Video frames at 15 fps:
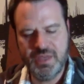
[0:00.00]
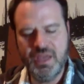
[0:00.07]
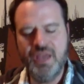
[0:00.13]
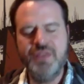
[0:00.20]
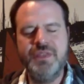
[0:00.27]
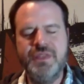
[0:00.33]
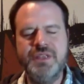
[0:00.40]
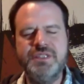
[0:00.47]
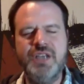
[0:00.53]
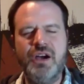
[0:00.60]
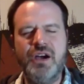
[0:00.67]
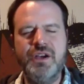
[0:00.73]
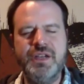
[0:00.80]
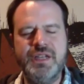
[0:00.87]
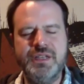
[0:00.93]
The
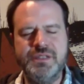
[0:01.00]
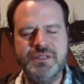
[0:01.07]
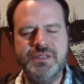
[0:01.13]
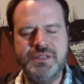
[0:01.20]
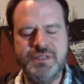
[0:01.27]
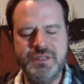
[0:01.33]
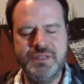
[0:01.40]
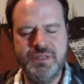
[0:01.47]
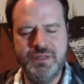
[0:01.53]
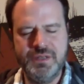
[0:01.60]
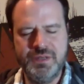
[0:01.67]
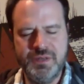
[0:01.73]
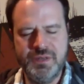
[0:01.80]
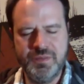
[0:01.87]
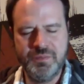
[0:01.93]
darkness
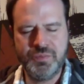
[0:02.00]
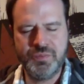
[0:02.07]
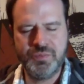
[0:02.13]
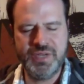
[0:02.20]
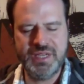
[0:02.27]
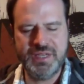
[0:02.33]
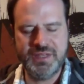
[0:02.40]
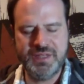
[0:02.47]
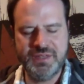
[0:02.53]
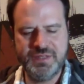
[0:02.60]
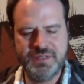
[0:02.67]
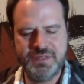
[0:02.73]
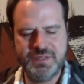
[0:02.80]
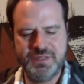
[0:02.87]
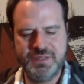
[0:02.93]

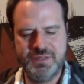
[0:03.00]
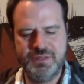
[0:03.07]
breathes,